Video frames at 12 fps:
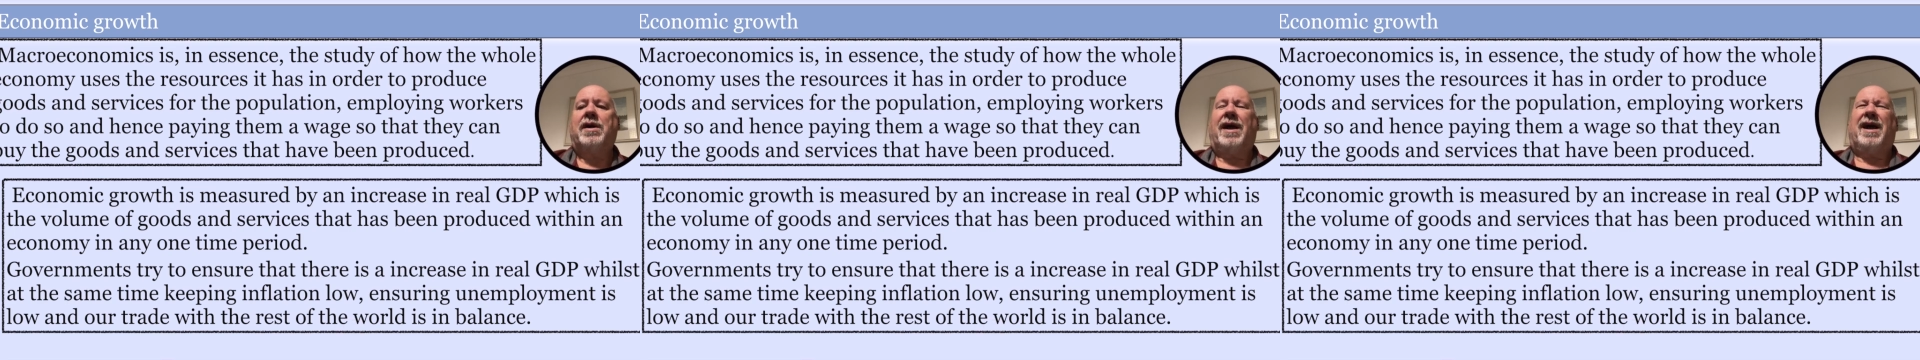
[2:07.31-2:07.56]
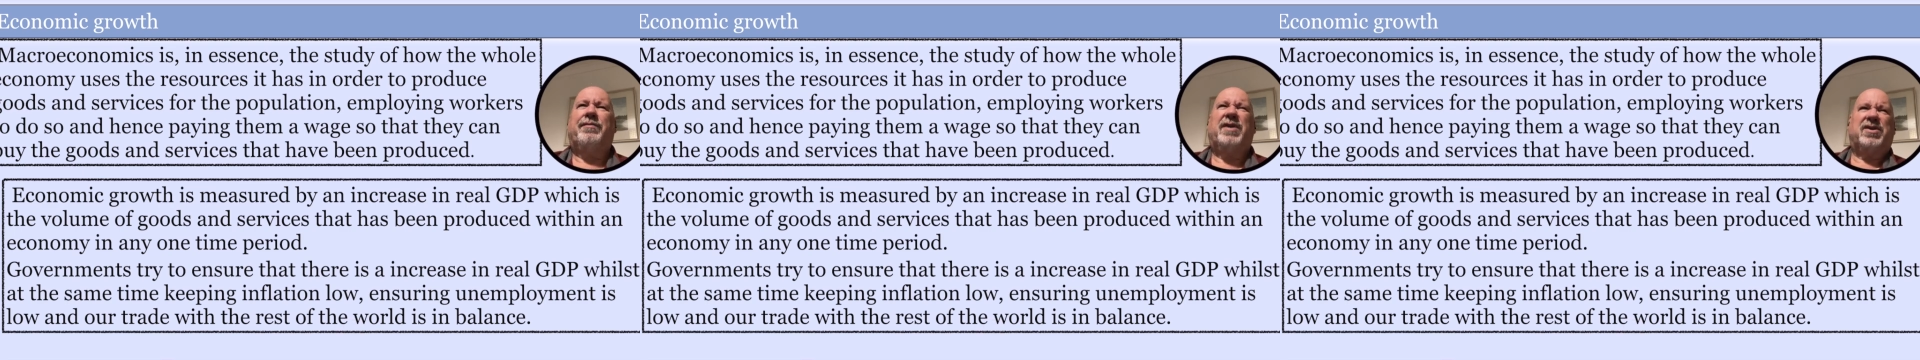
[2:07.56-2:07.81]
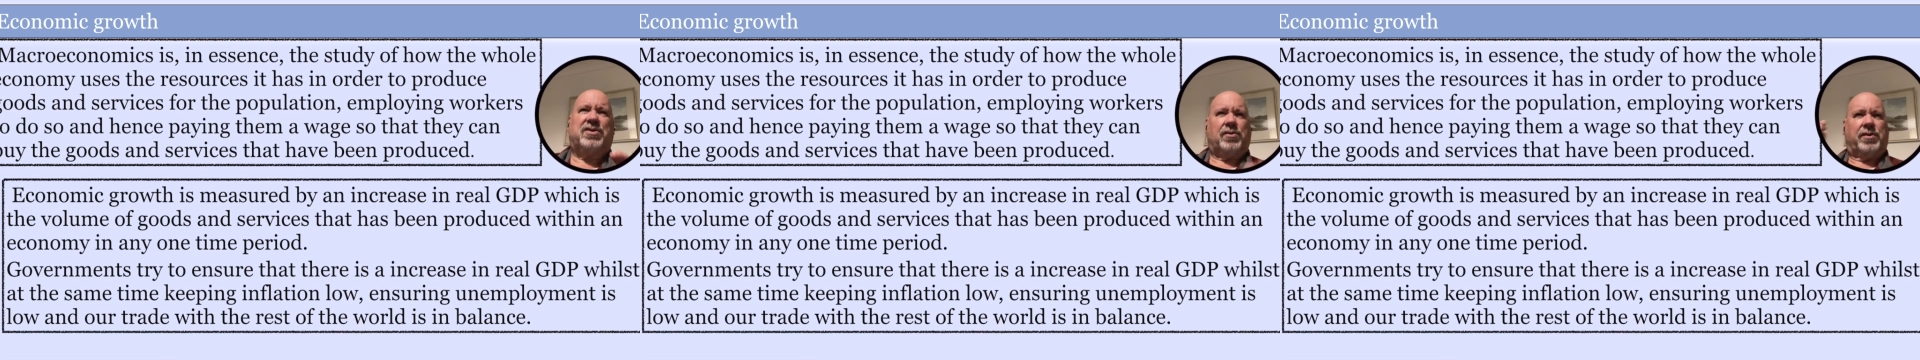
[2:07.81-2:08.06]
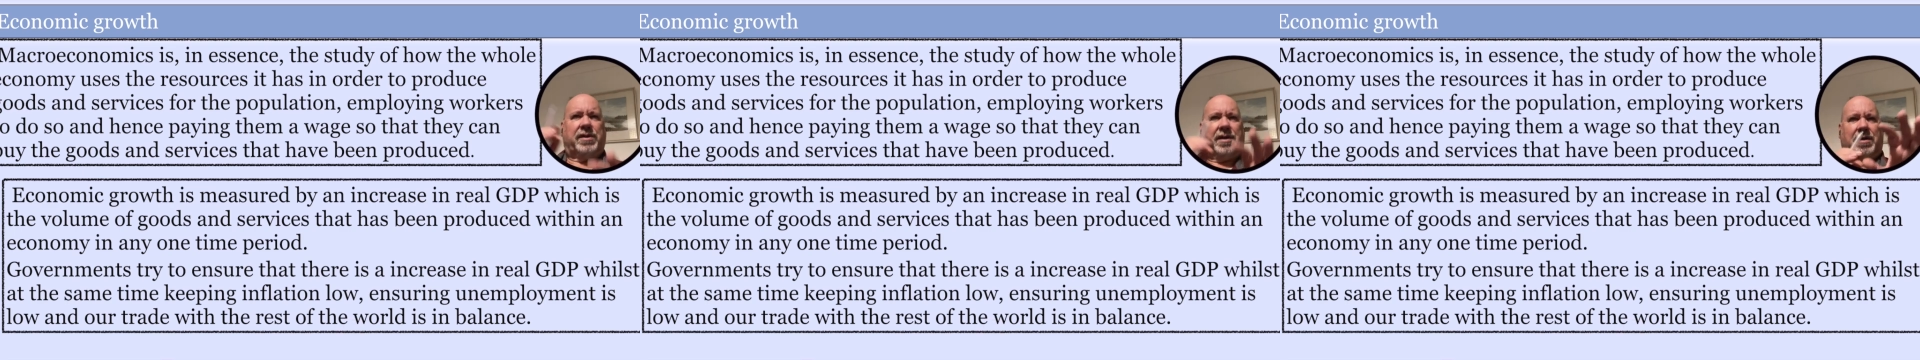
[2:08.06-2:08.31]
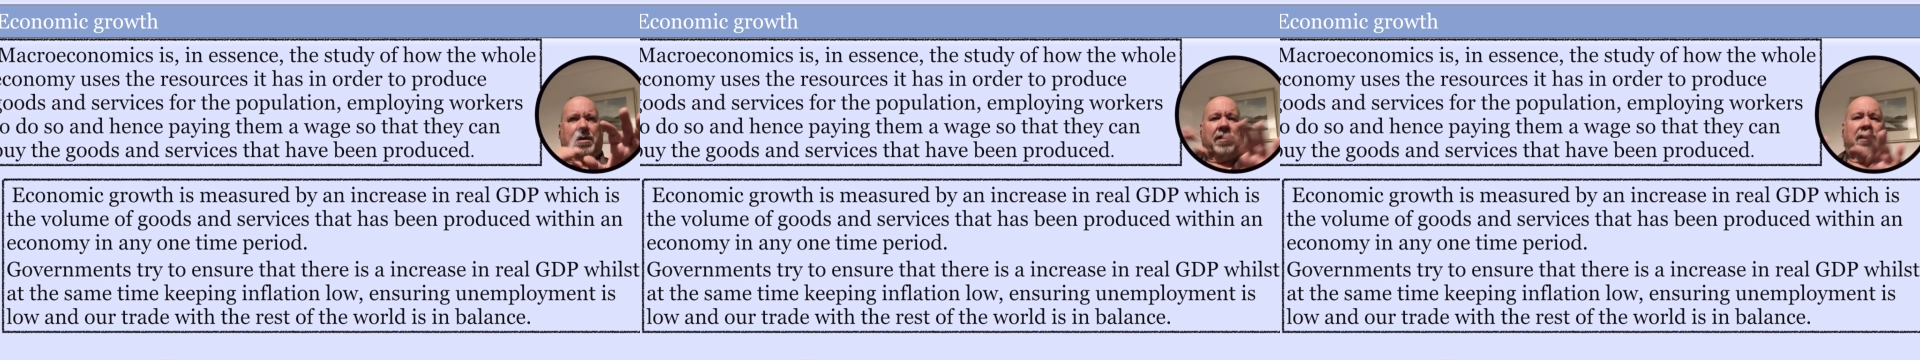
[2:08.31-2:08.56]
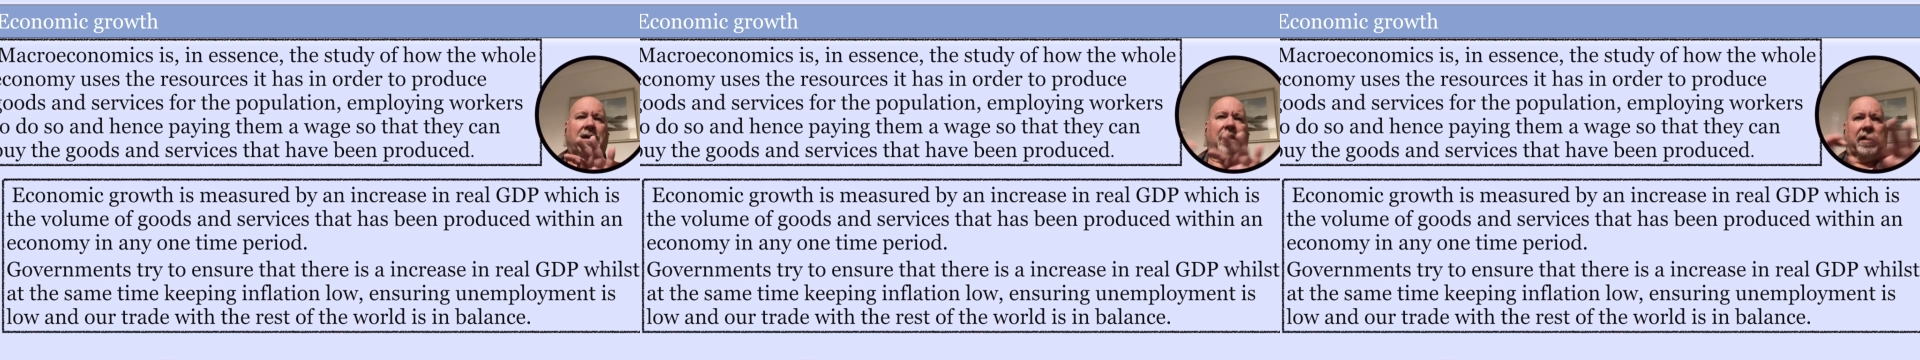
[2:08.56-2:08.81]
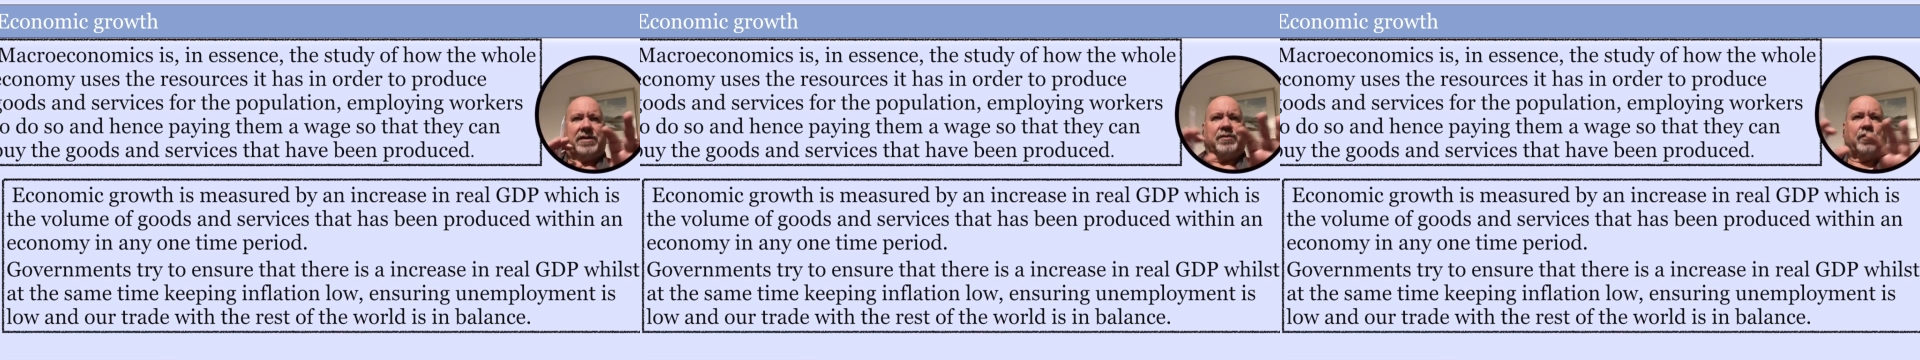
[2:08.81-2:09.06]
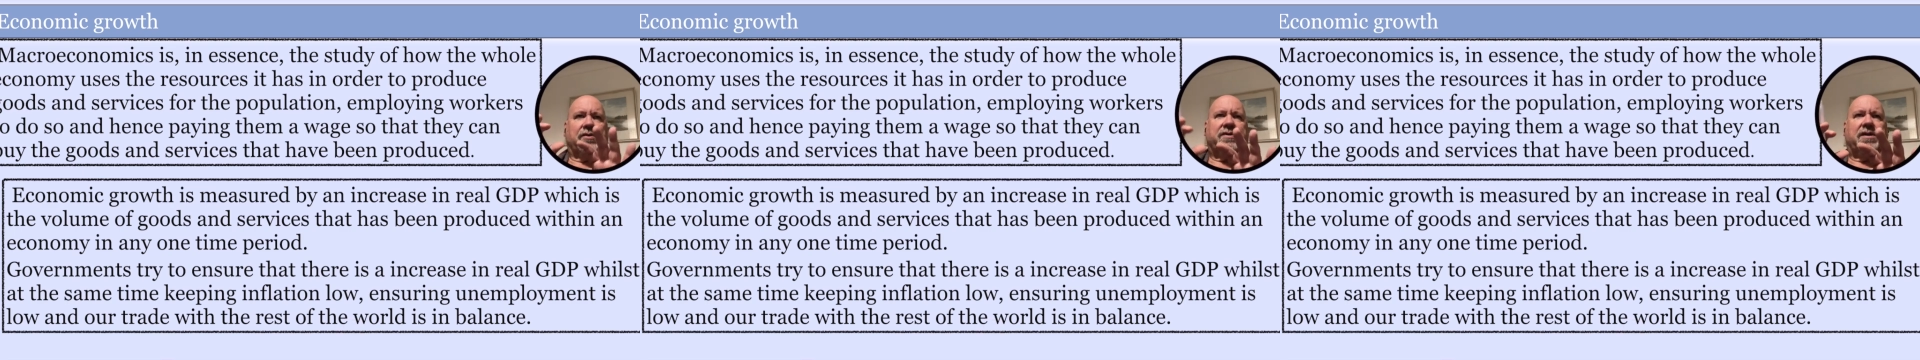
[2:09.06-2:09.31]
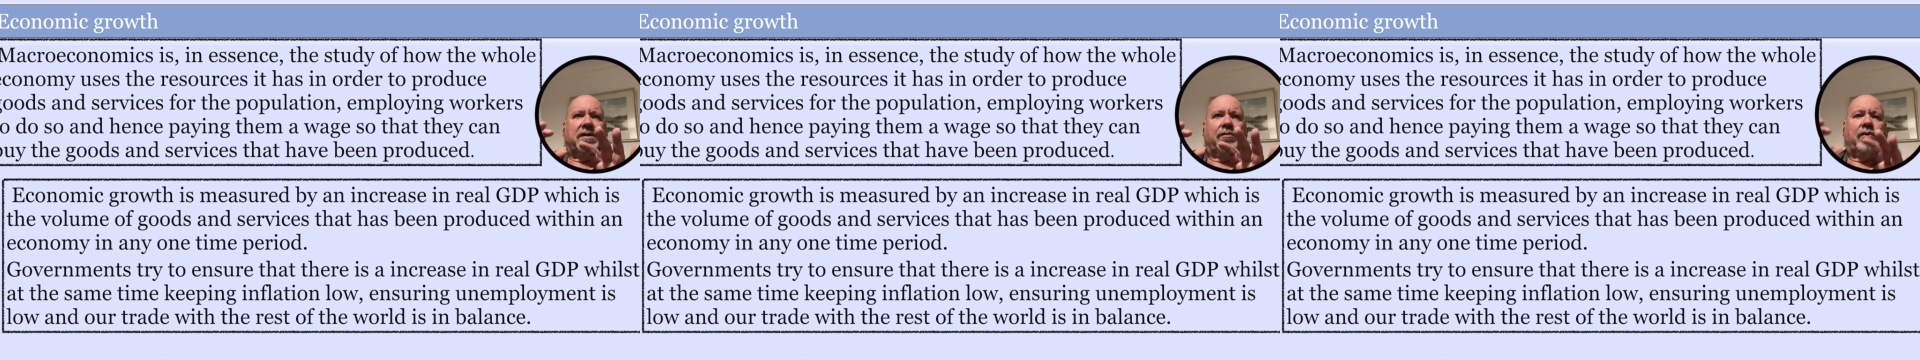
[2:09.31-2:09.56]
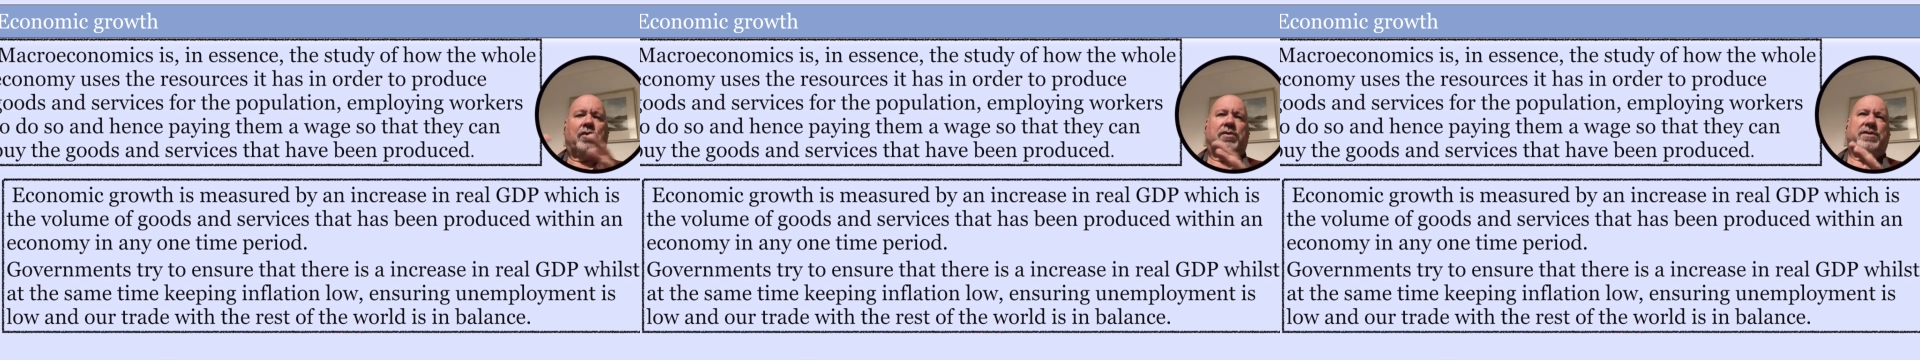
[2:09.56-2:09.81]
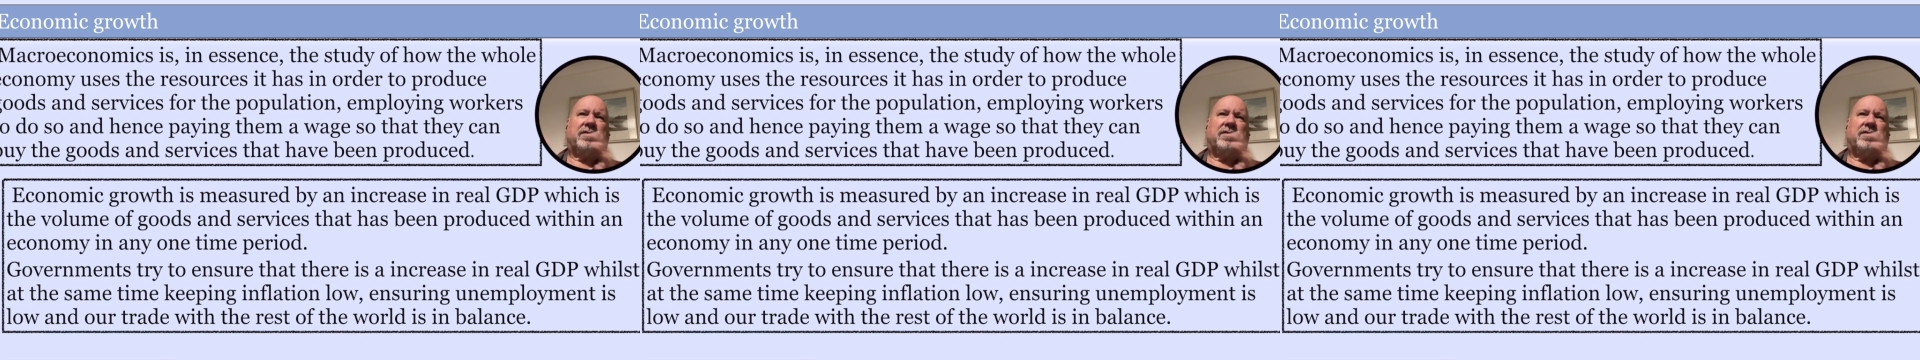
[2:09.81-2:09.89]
and make sure that our exports and imports